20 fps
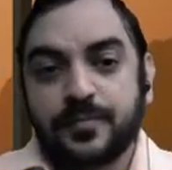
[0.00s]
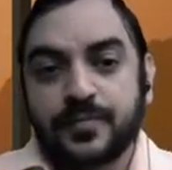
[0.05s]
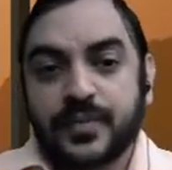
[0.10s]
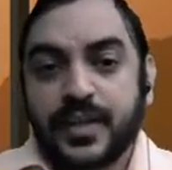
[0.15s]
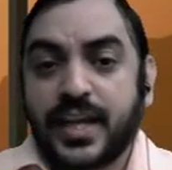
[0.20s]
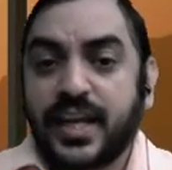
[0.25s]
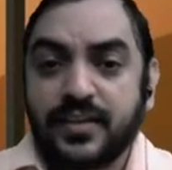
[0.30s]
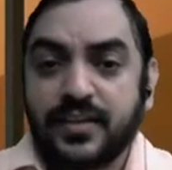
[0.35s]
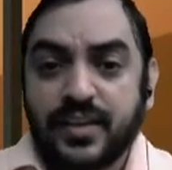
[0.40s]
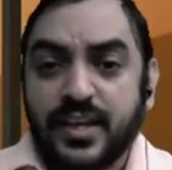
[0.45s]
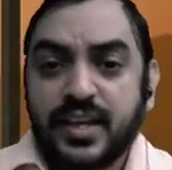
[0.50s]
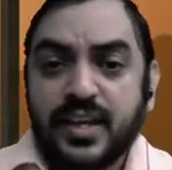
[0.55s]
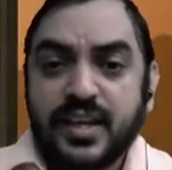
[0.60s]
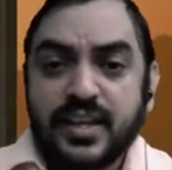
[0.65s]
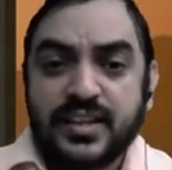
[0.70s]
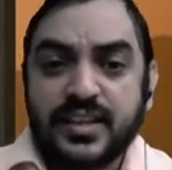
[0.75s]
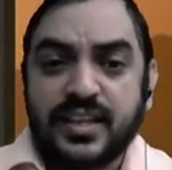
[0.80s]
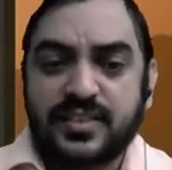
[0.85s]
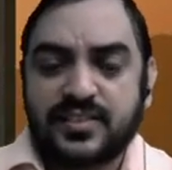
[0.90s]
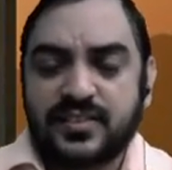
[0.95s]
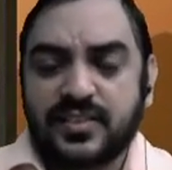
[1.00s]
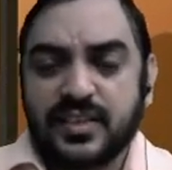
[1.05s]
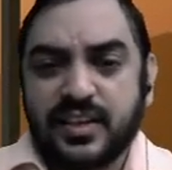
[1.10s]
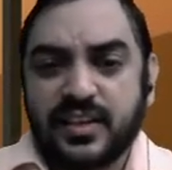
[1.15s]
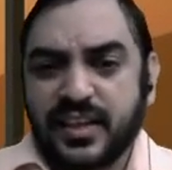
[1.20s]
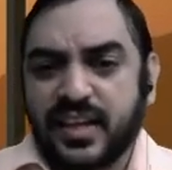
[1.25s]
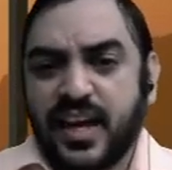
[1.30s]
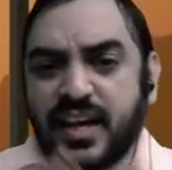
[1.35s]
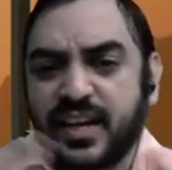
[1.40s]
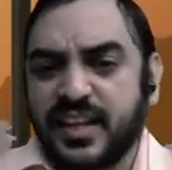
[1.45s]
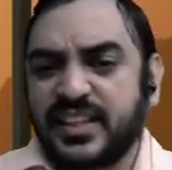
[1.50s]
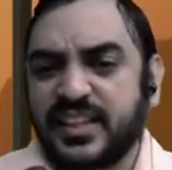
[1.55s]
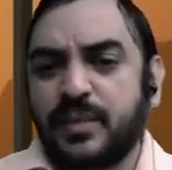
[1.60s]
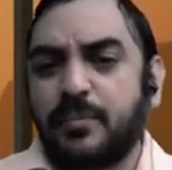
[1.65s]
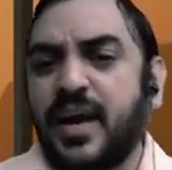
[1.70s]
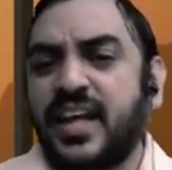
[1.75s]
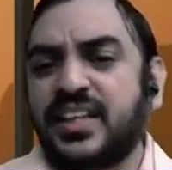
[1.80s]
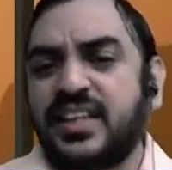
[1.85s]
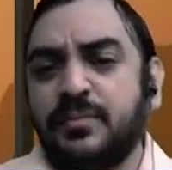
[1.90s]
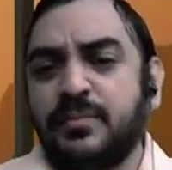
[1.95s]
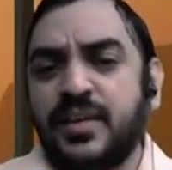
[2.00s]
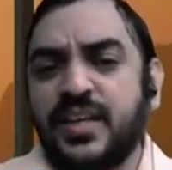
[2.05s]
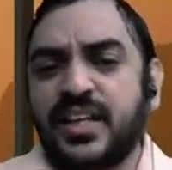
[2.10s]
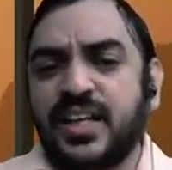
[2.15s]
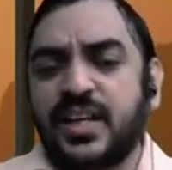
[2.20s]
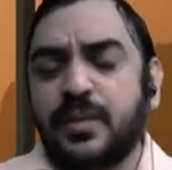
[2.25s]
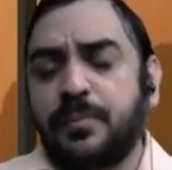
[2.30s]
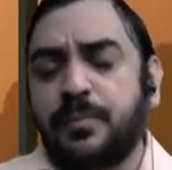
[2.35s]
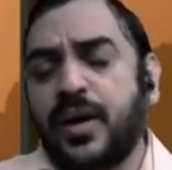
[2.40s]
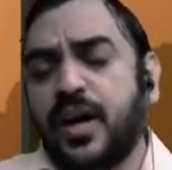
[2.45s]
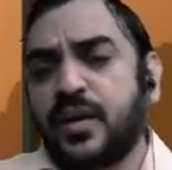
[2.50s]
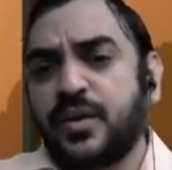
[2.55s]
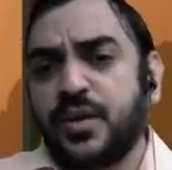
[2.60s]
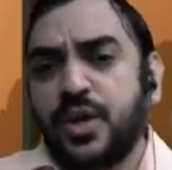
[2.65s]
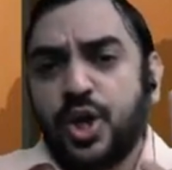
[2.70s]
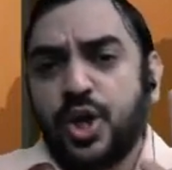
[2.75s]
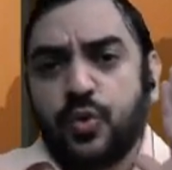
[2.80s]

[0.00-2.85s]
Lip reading: Anyway, that's regarding the mathematical part.